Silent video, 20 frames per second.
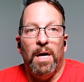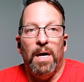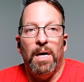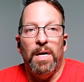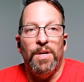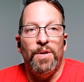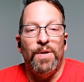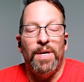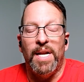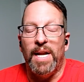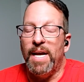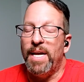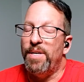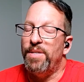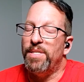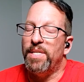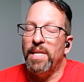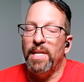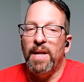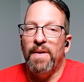You cannot use
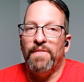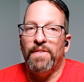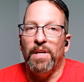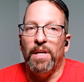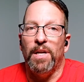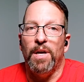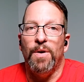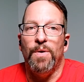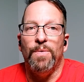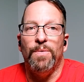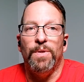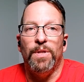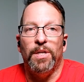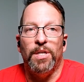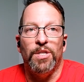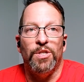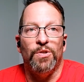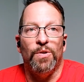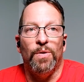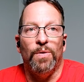the left alone. The
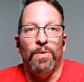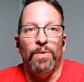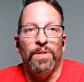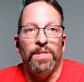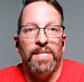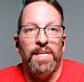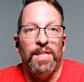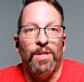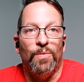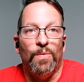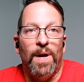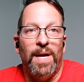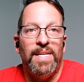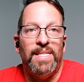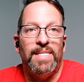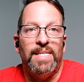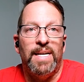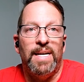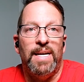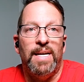controller is in the right
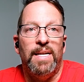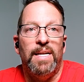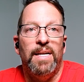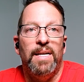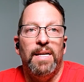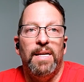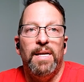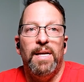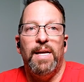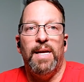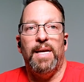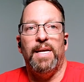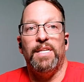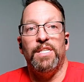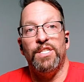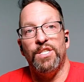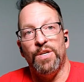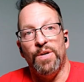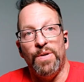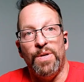side, and
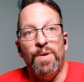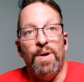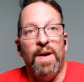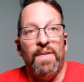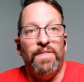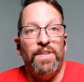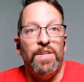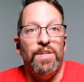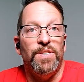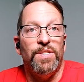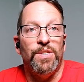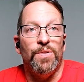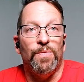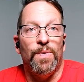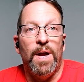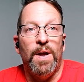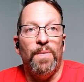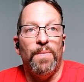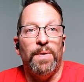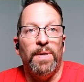so you have to use the
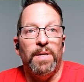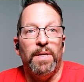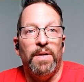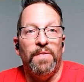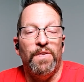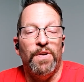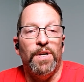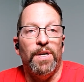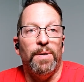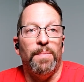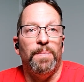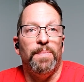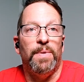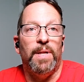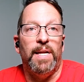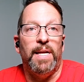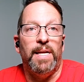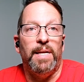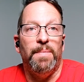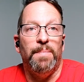right one if you're going to
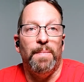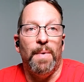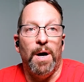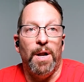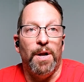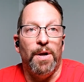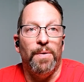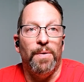play mono.